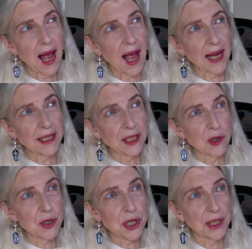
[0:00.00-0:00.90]
I
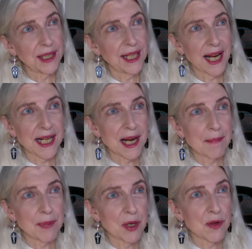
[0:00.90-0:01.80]
usually end up
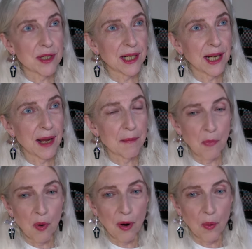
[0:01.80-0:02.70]
using it
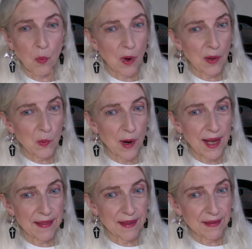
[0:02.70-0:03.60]
more one way
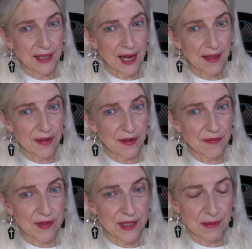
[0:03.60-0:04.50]
than the other
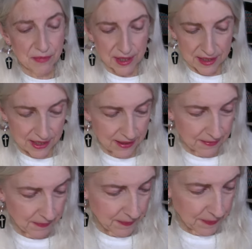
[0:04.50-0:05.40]
for some reason.
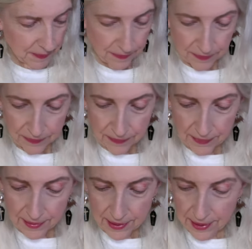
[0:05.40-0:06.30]

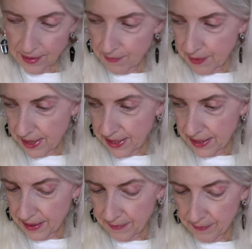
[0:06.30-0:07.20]
But,
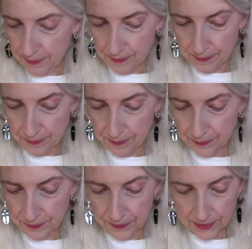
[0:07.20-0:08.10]
um,
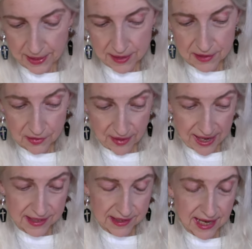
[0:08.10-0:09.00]
so that
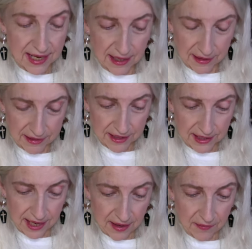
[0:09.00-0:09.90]
is that Ulta
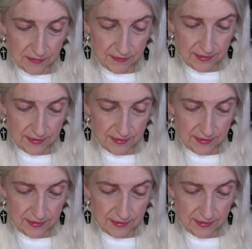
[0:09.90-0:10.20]
now.